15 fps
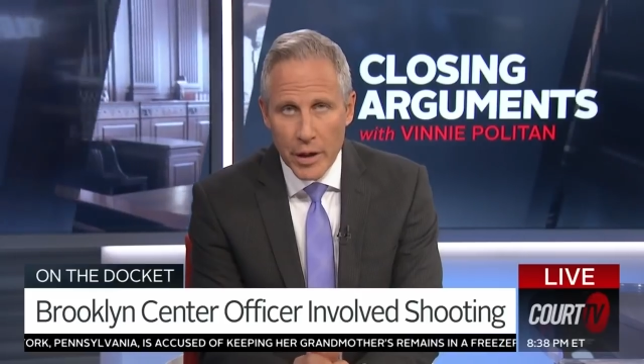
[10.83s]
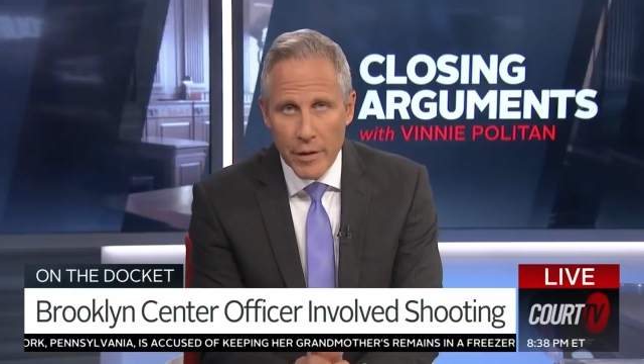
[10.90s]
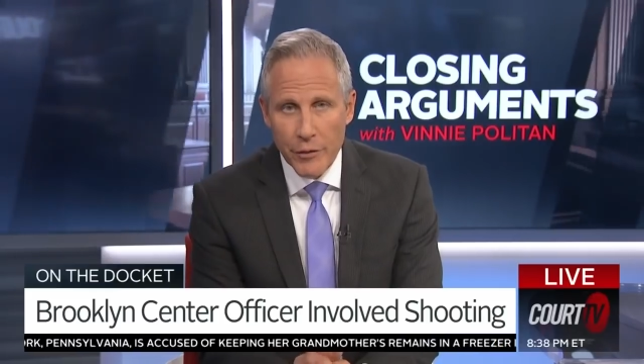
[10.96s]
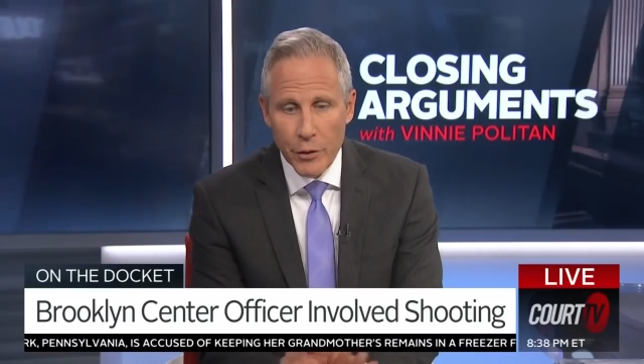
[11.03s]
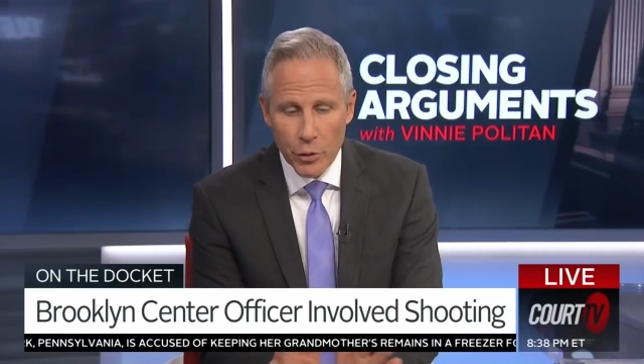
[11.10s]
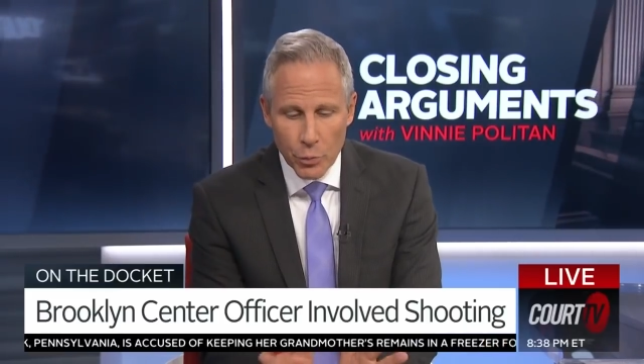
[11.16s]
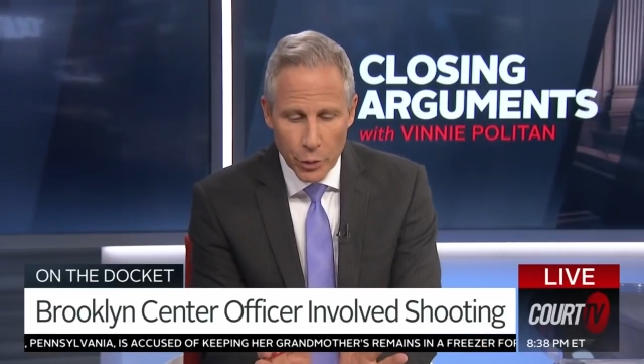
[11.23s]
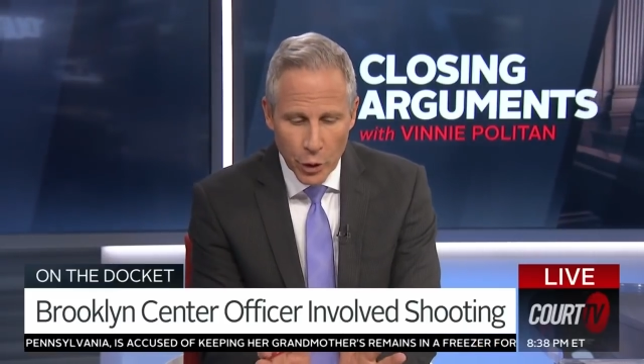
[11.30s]
If
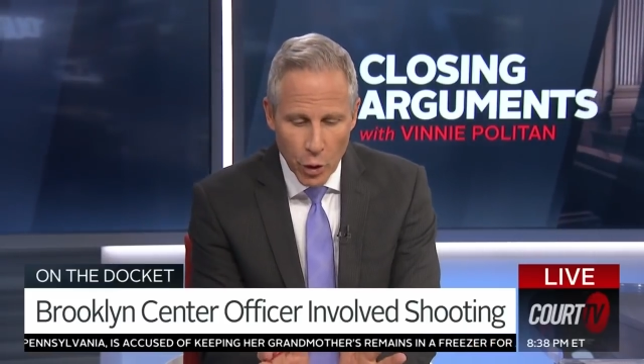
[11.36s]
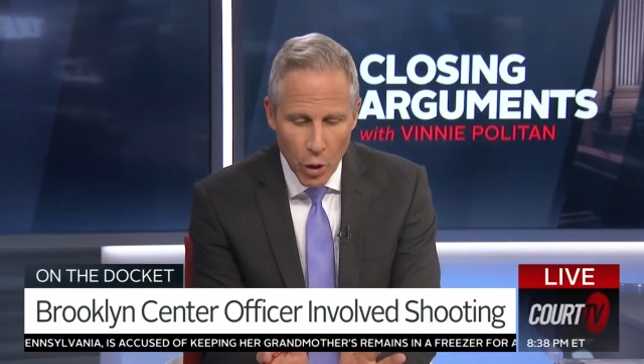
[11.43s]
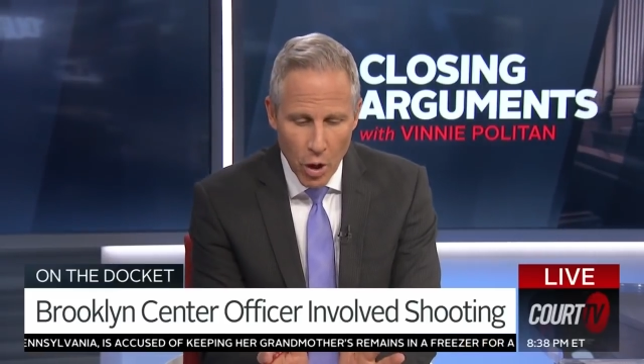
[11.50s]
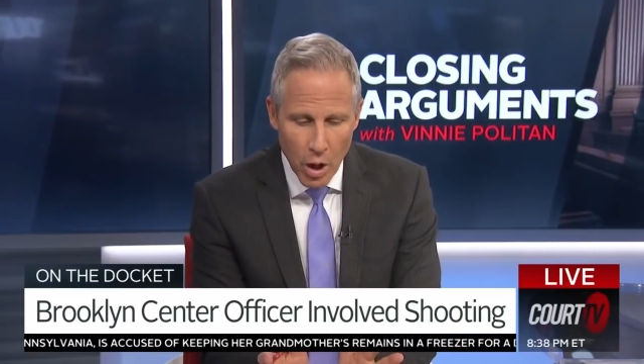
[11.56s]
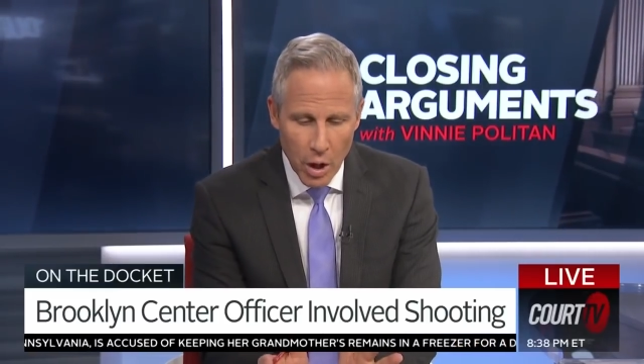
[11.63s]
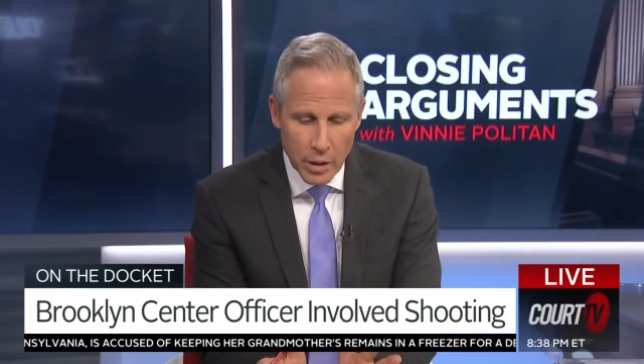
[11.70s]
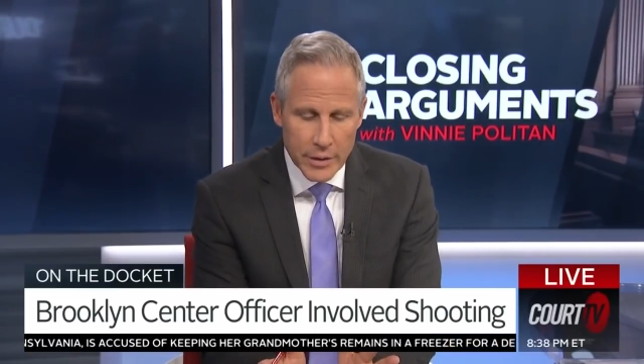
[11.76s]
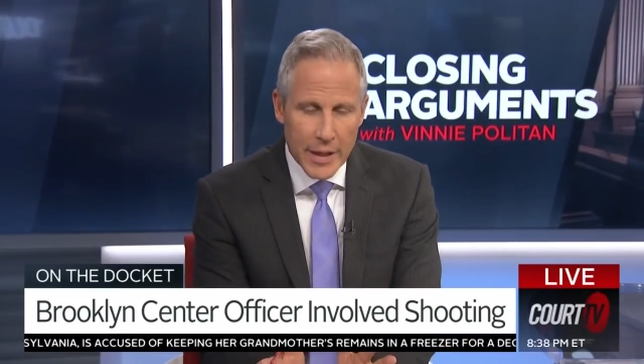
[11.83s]
you'll
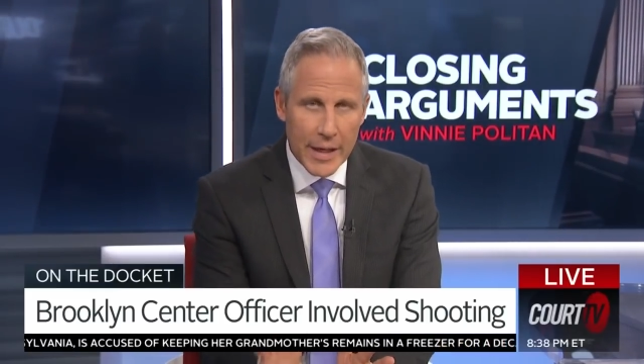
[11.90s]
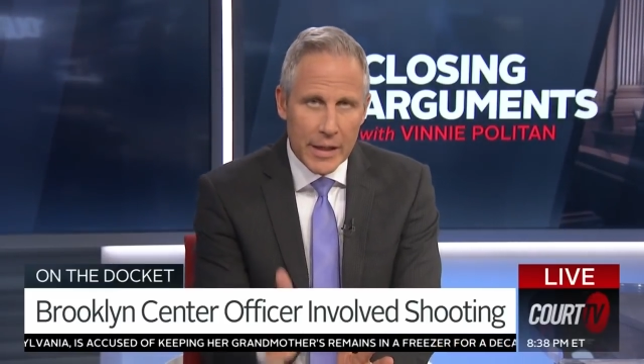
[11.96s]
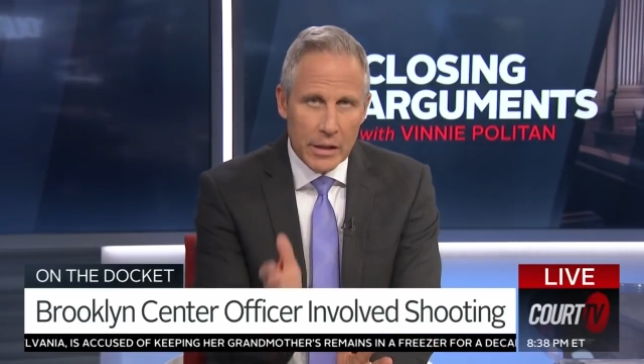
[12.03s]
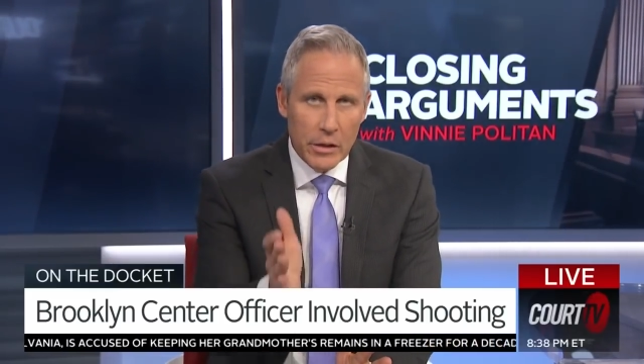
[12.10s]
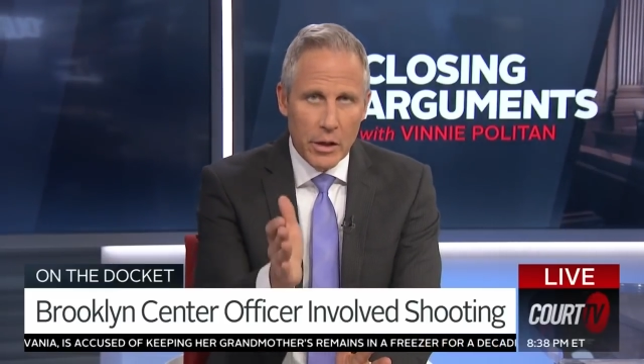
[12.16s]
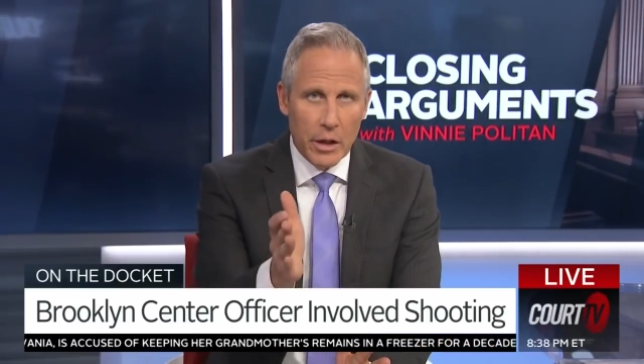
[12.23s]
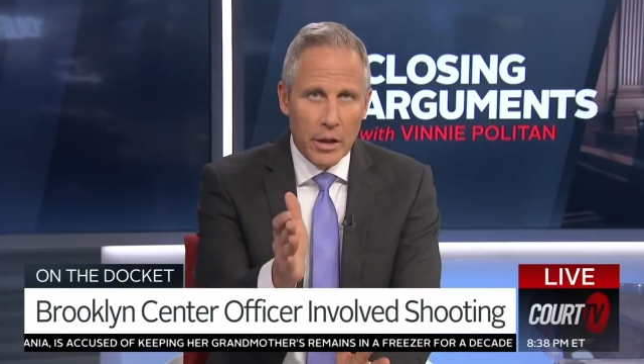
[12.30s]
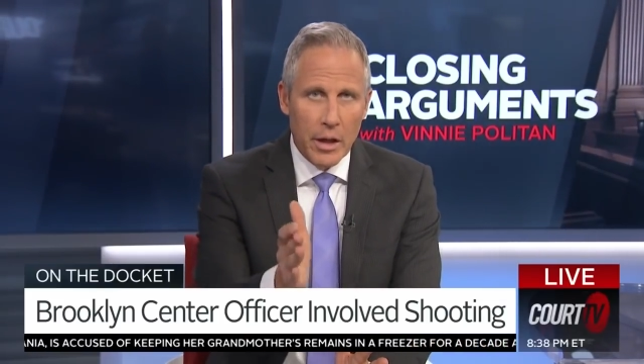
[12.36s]
recall, take a
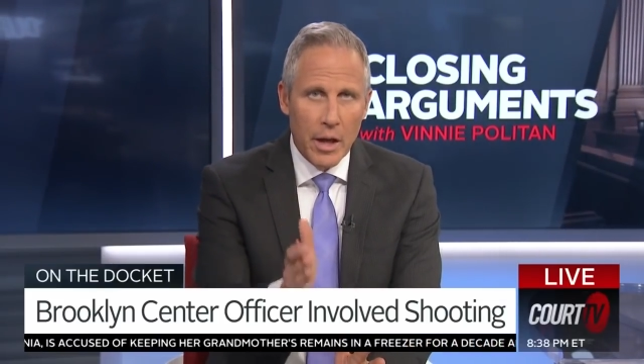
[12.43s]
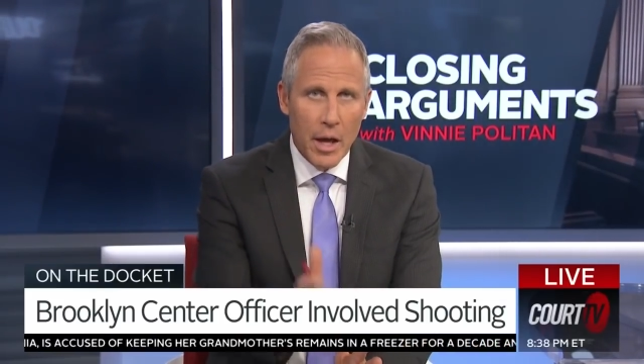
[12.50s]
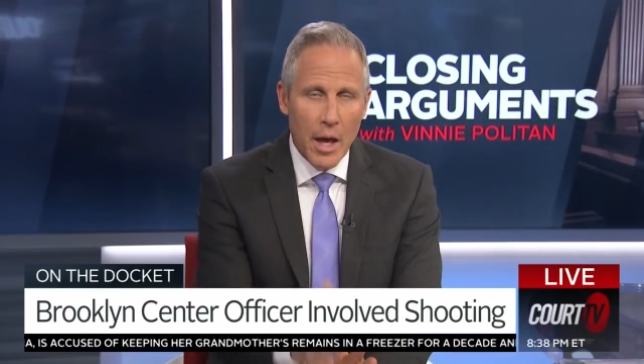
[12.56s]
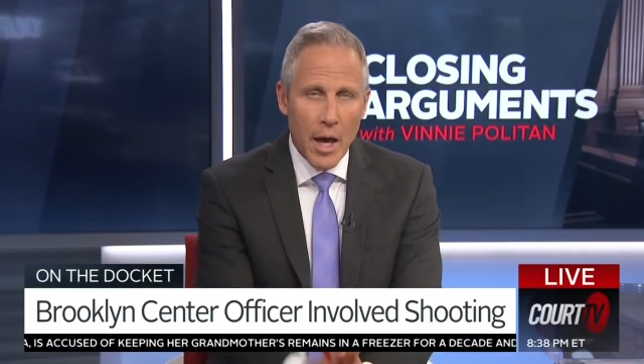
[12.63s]
look